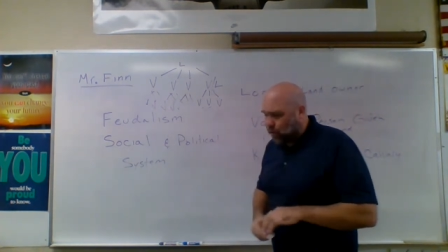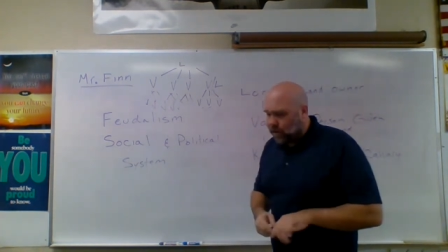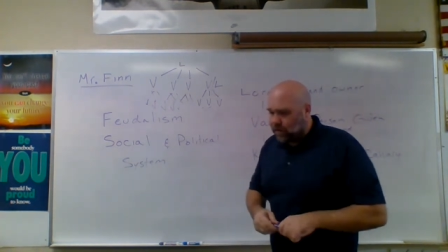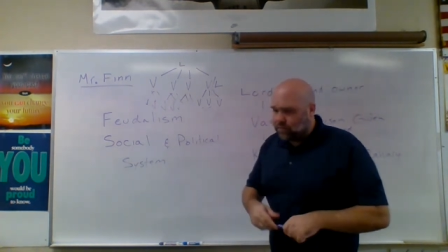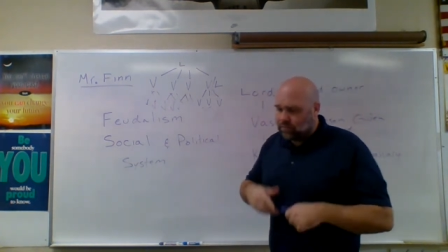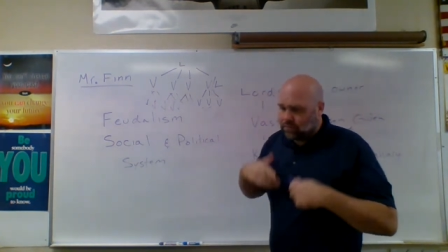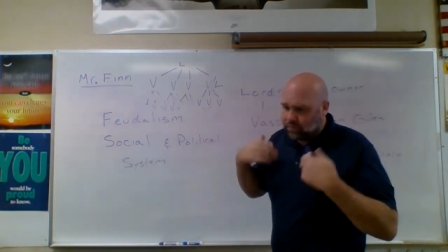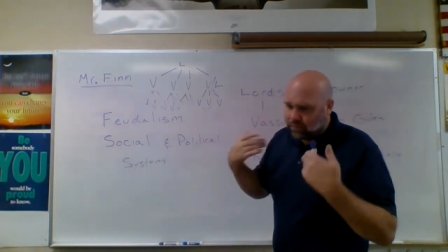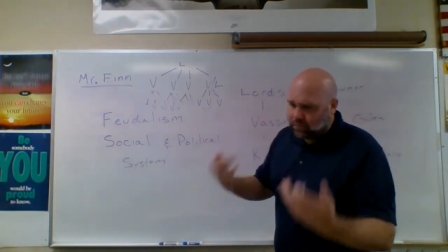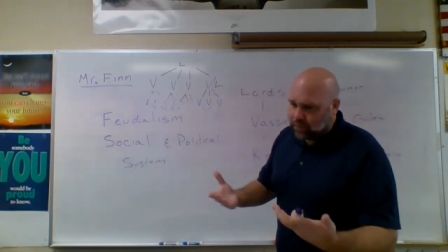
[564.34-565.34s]
we,
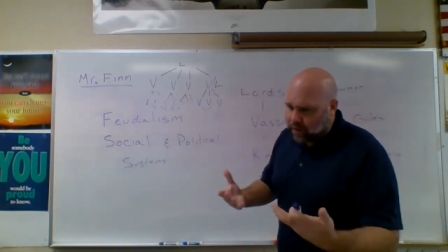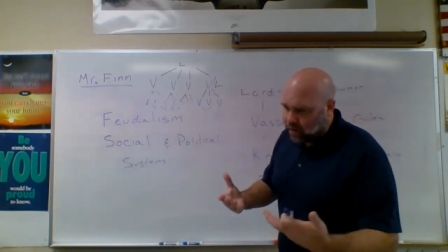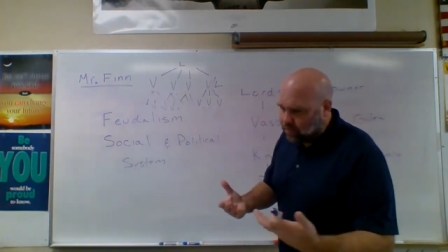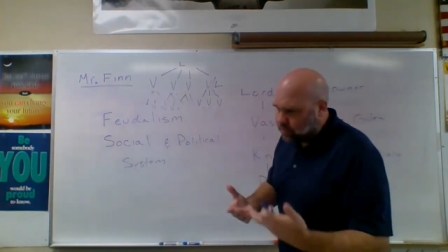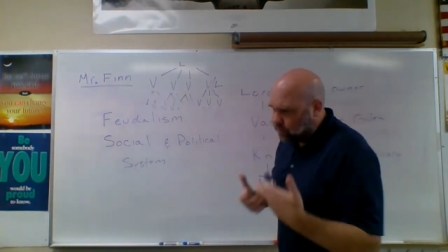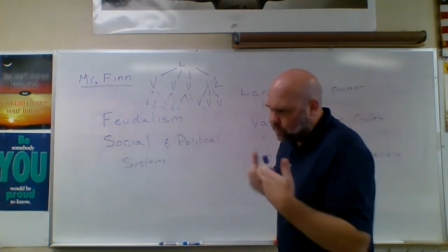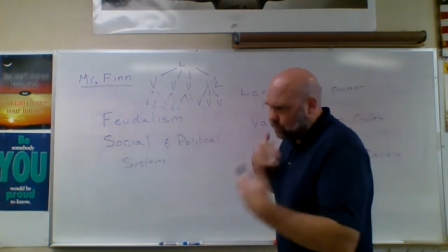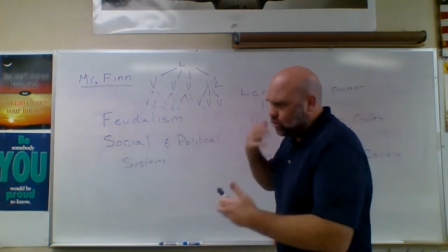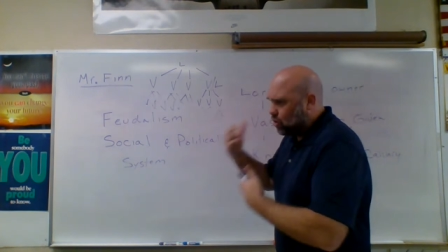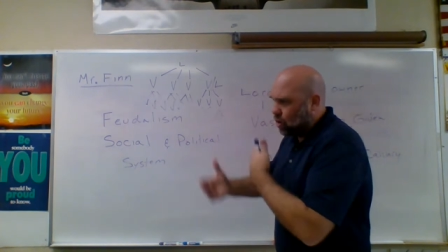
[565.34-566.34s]
you know,
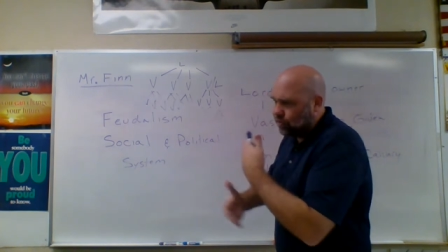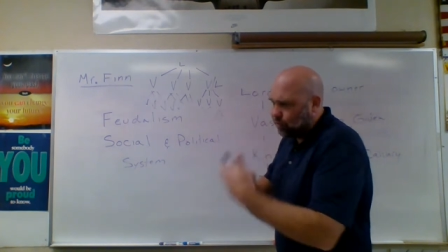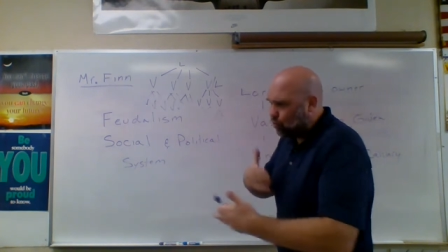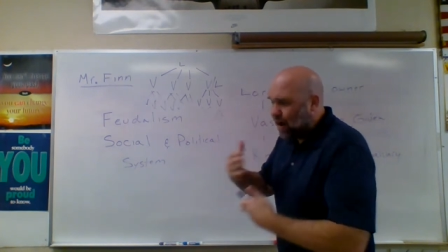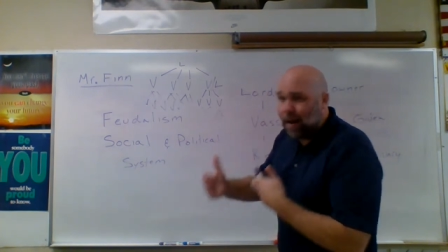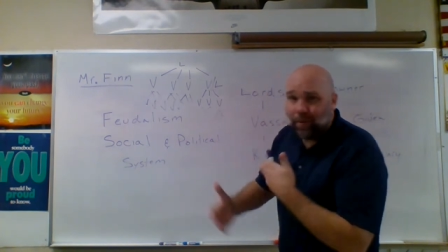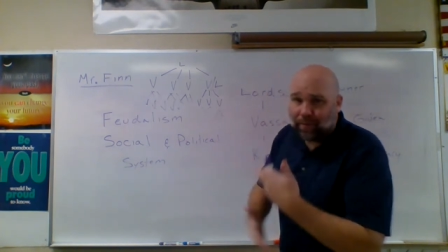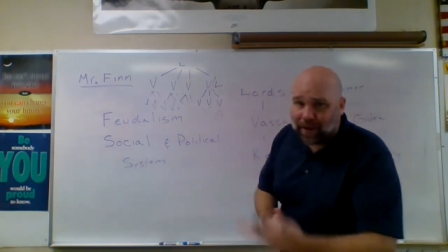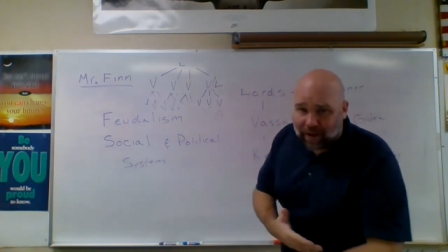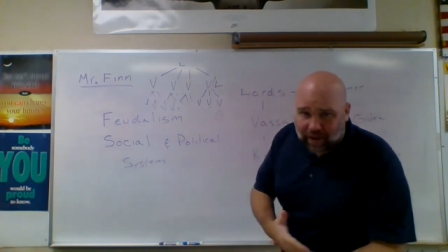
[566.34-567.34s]
solve the
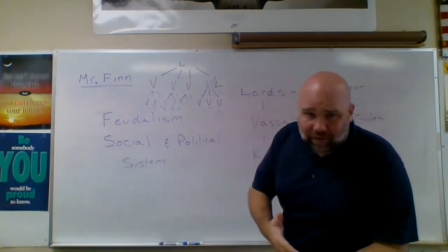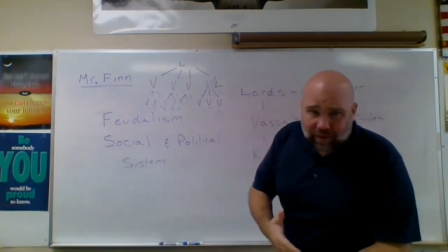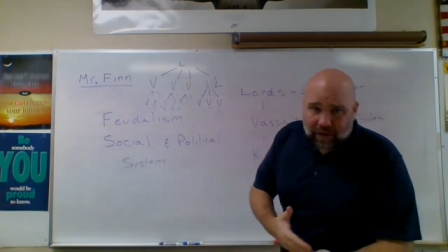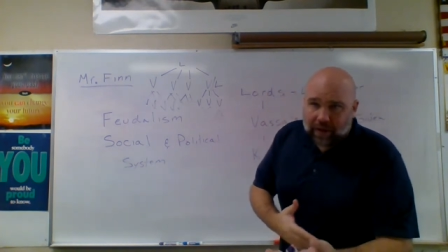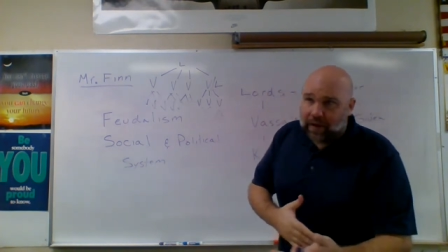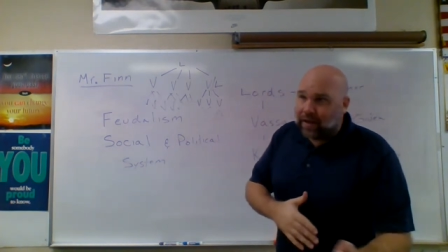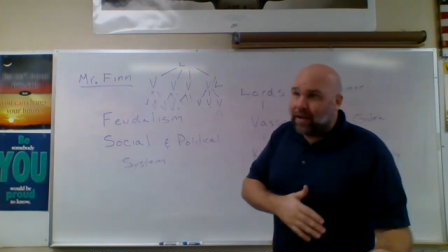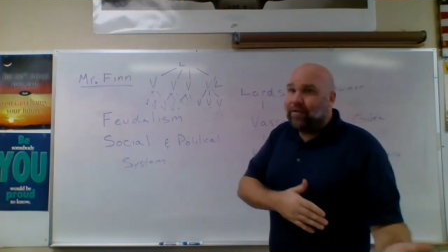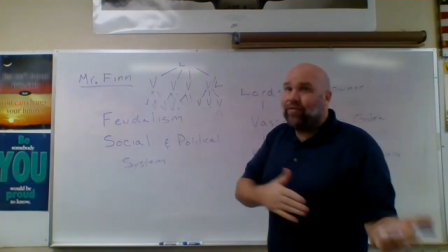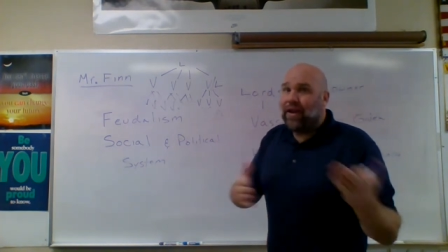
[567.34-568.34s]
problem of
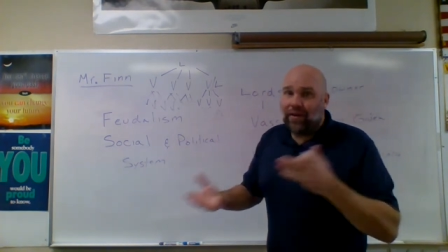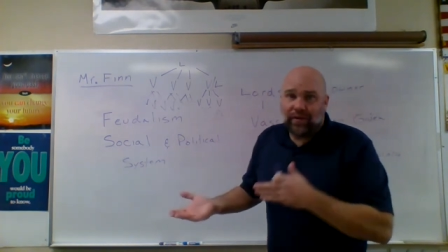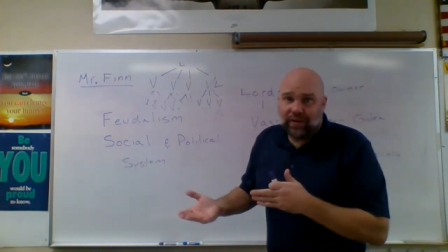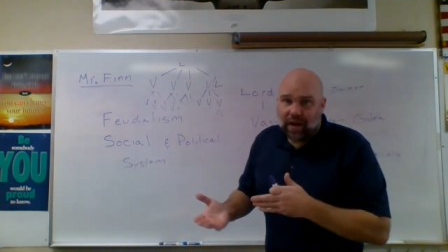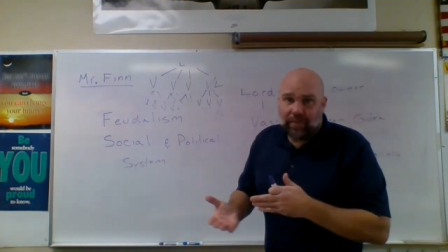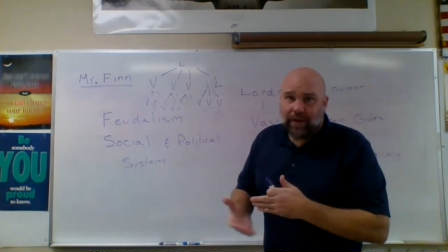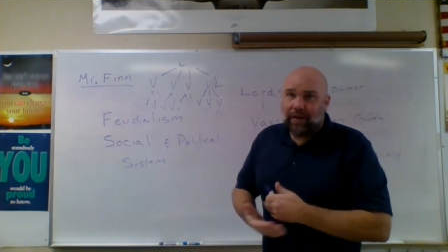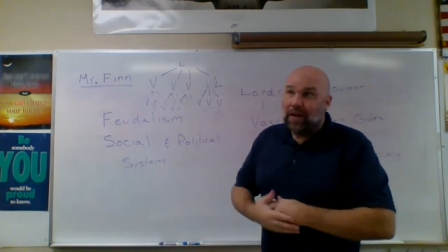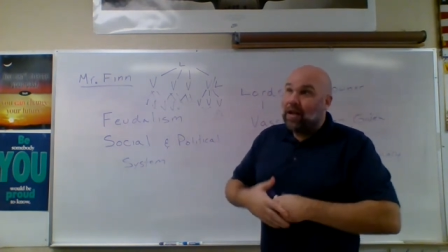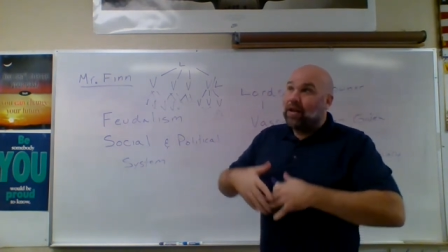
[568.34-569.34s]
invaders
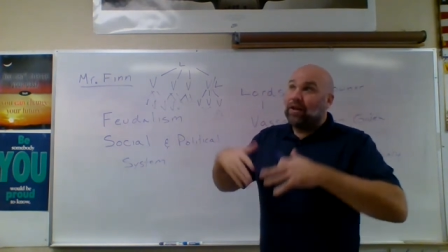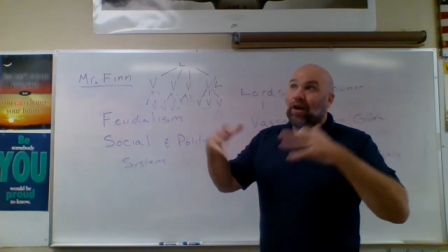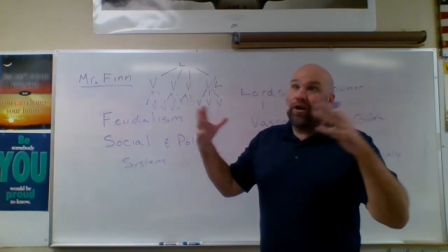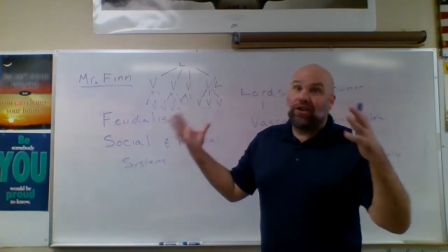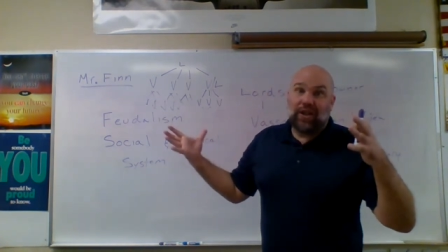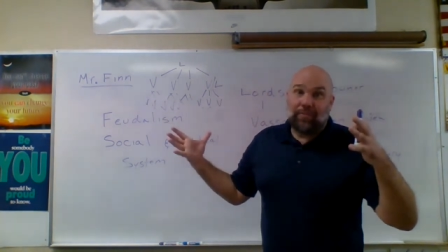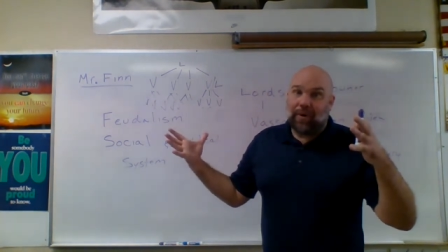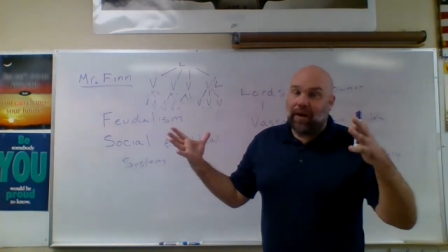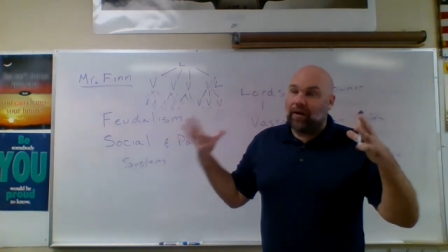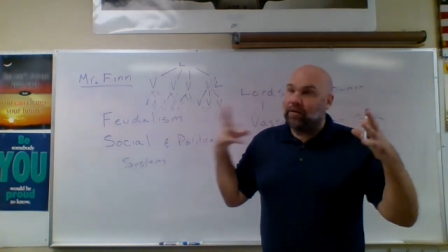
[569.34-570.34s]
coming, large
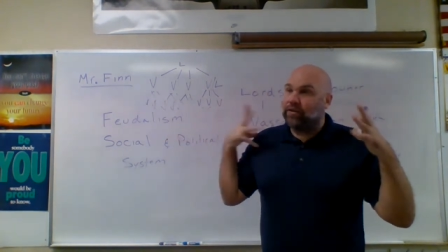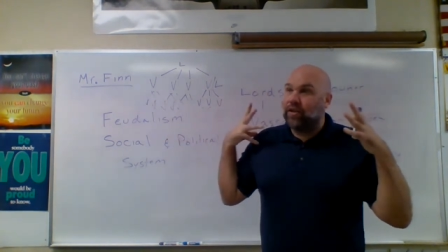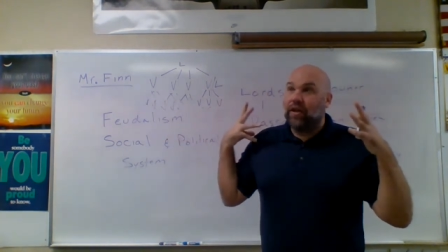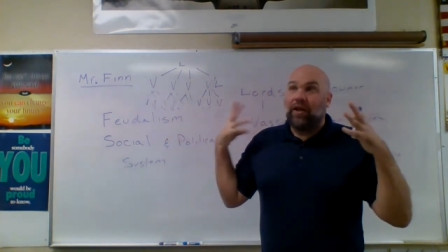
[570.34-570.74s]
empires.